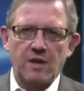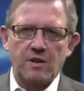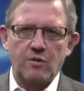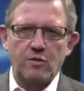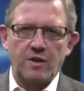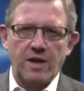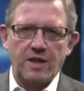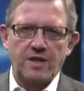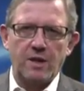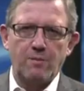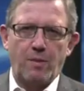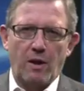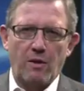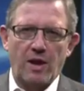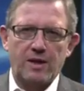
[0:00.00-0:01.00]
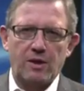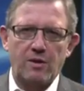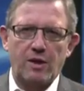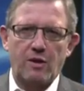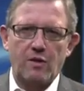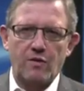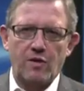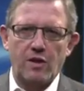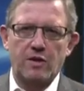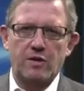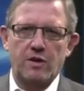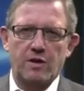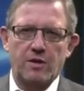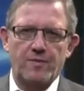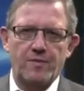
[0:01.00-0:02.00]
to DC power electronic
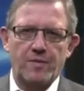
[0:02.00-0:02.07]
converter.